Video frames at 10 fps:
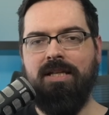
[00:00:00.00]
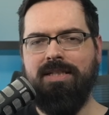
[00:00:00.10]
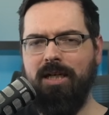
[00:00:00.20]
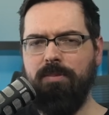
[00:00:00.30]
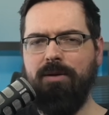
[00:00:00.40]

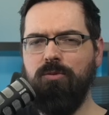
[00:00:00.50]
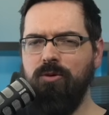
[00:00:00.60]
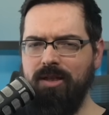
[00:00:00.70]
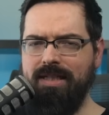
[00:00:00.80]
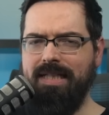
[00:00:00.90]
T L P
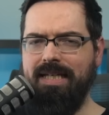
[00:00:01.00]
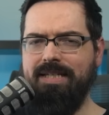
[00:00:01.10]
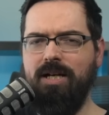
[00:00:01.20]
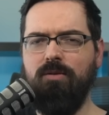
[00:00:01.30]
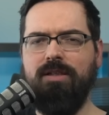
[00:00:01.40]
really
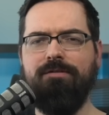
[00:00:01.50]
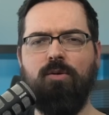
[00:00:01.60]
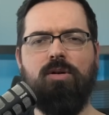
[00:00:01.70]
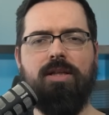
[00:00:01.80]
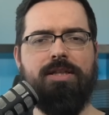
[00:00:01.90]
is only
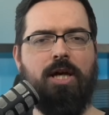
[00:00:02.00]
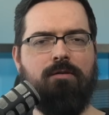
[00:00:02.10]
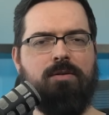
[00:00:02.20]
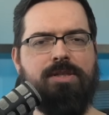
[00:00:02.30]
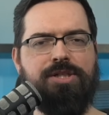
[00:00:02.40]
for
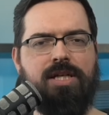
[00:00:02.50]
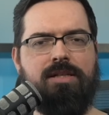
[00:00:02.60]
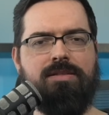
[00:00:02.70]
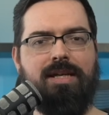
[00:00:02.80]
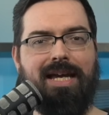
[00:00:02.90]
Lenovo machines,